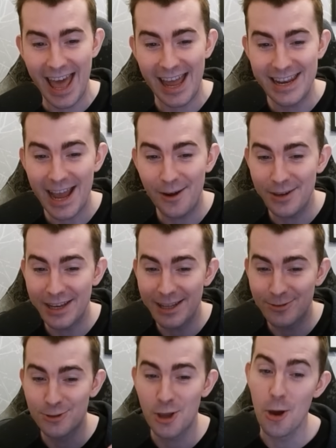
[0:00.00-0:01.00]
And now you
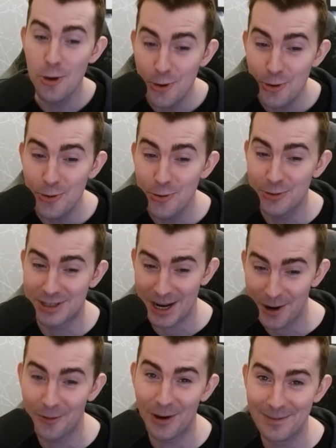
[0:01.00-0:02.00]
get 2
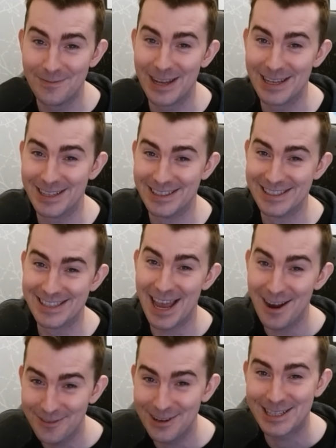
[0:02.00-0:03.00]
tier 1 minions
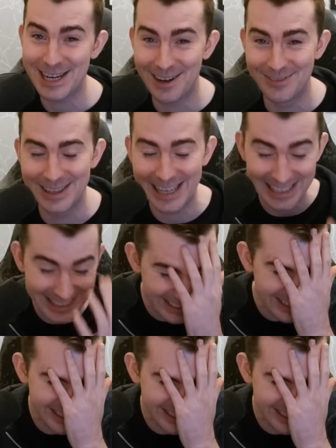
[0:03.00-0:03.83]
every time. Like,